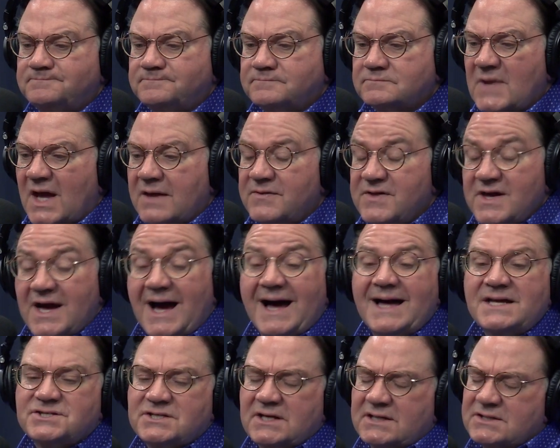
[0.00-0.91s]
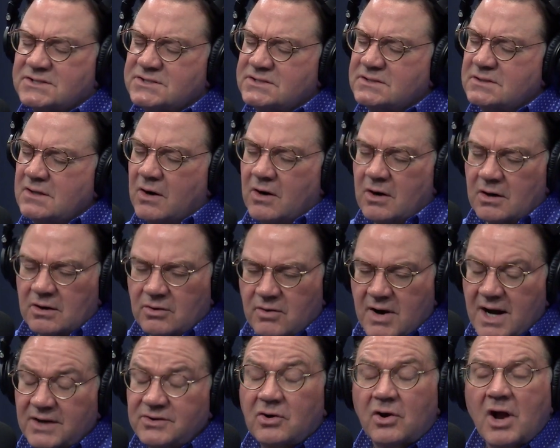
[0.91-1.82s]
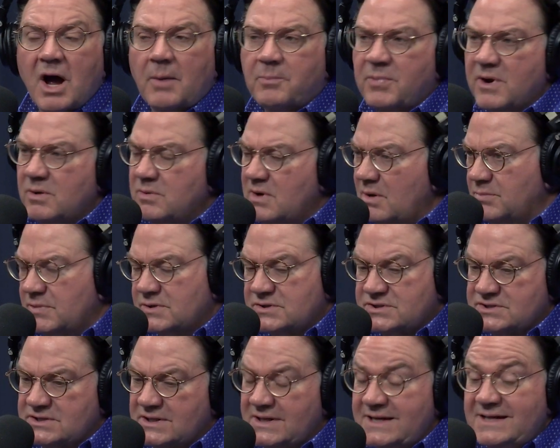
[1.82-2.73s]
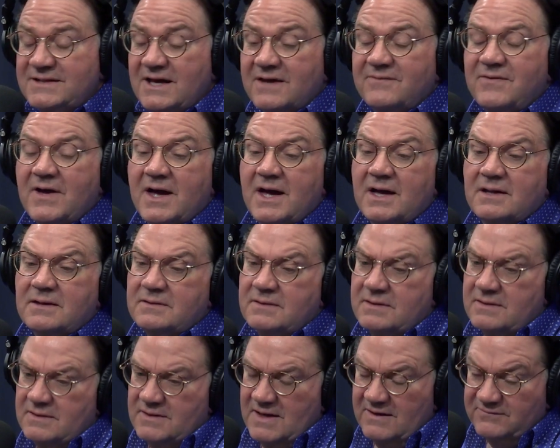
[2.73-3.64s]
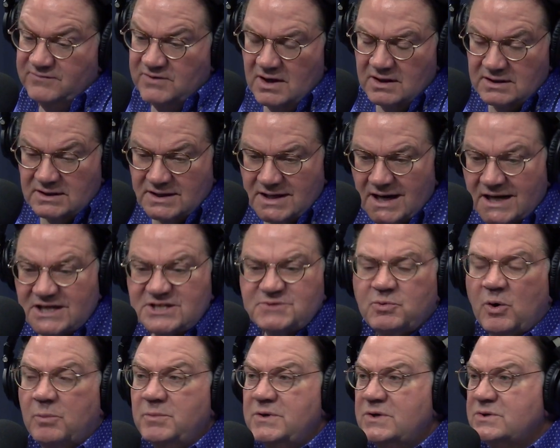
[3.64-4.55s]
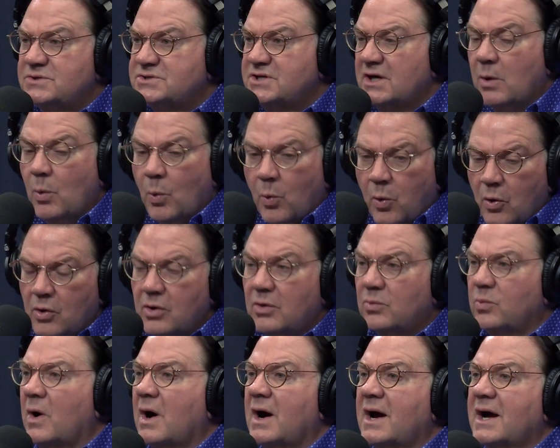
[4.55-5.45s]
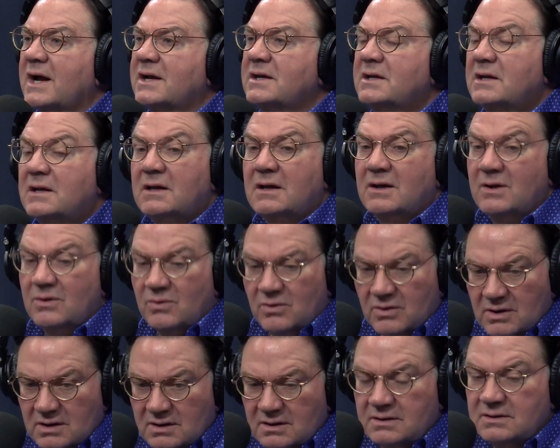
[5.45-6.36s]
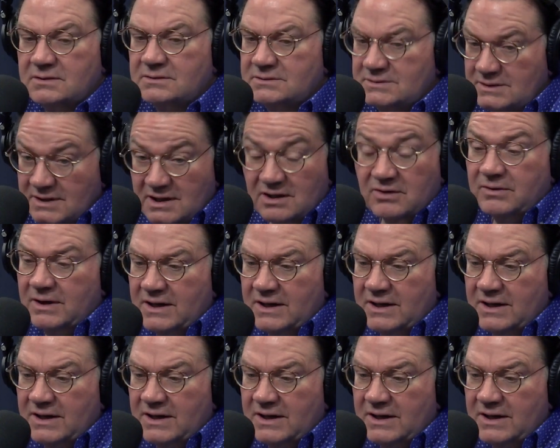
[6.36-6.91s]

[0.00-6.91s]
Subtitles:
The Isaacs are Grand Ole Opry members. They've done gospel music worldwide. Literally,